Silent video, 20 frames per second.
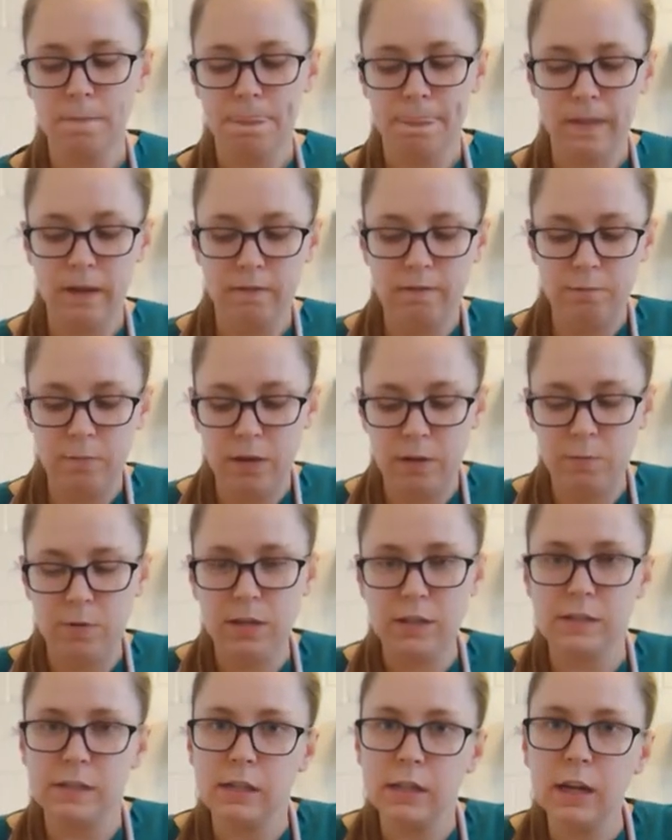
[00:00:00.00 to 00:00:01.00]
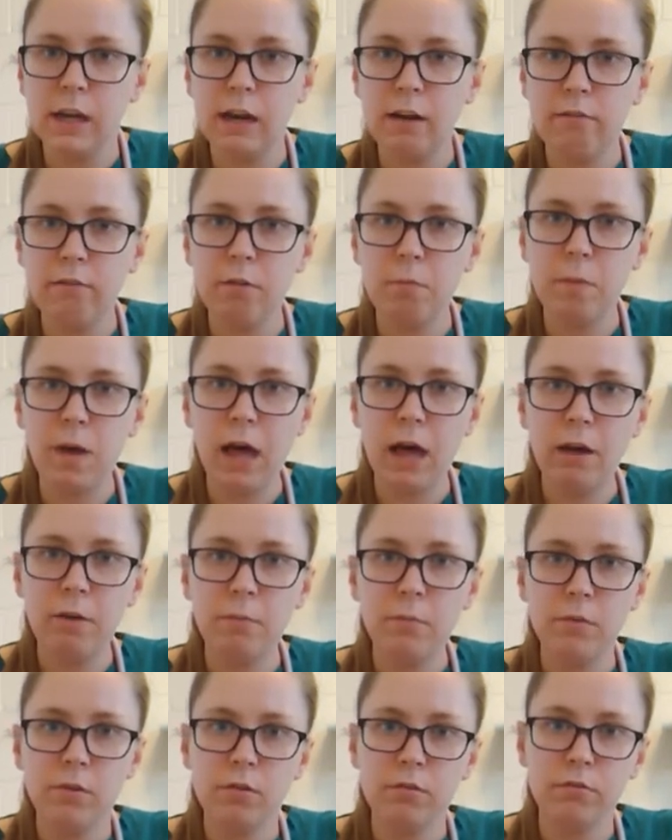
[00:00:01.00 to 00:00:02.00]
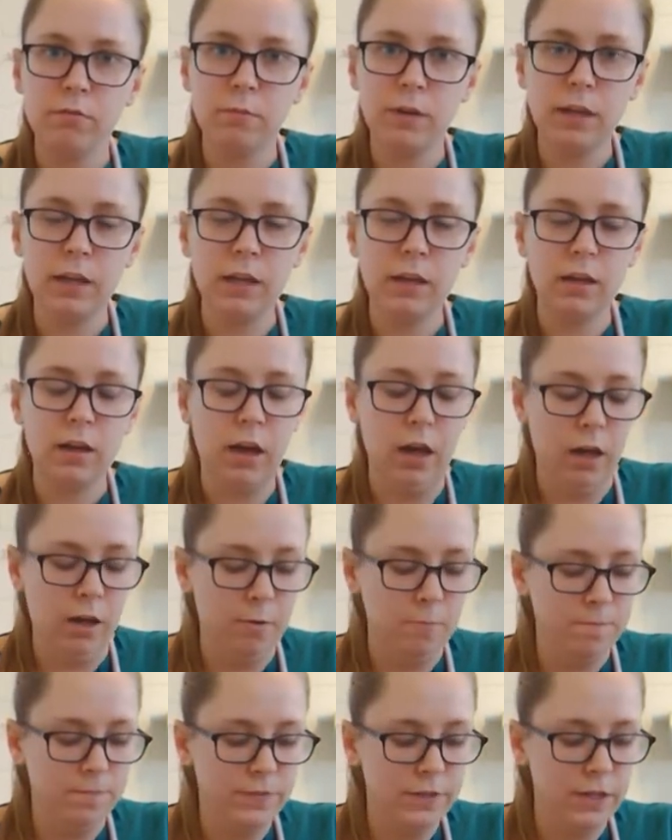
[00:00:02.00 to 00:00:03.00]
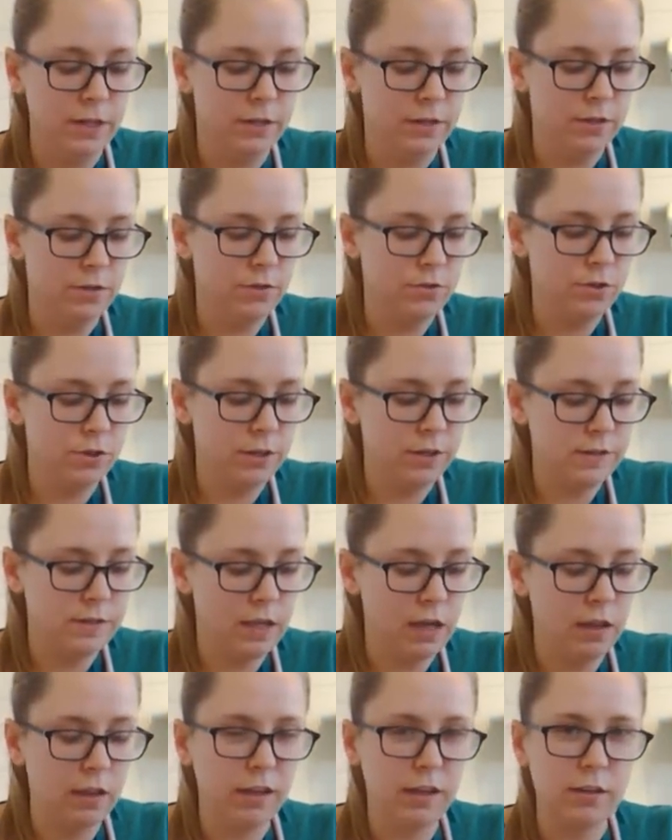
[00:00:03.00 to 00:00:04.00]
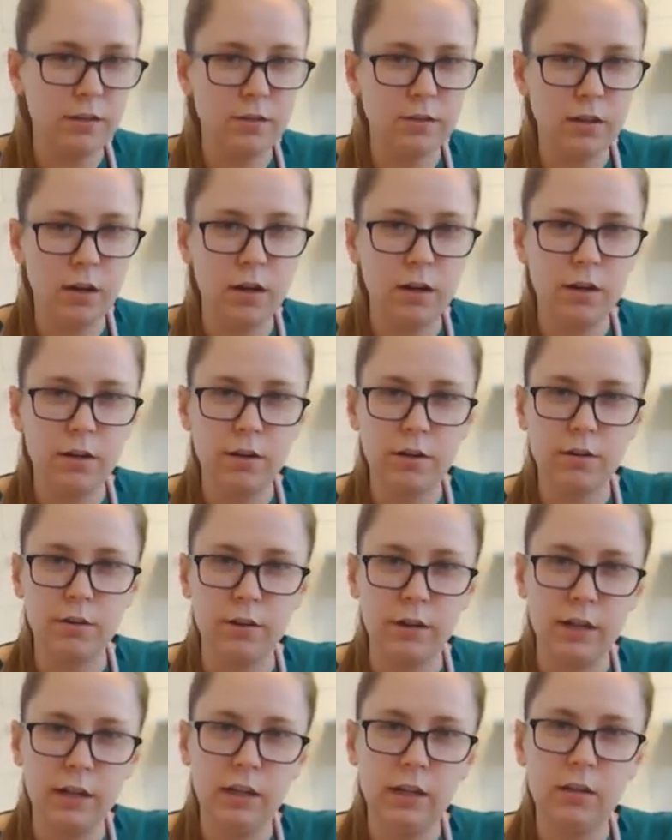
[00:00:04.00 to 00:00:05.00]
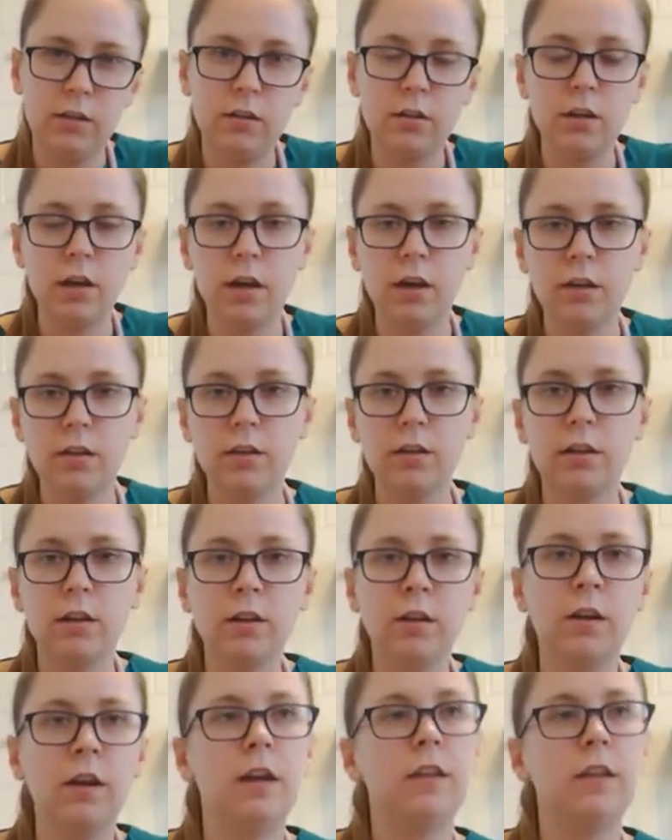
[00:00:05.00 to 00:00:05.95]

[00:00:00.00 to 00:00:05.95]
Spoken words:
If baby did have a bowel movement, it usually is that like dark green color.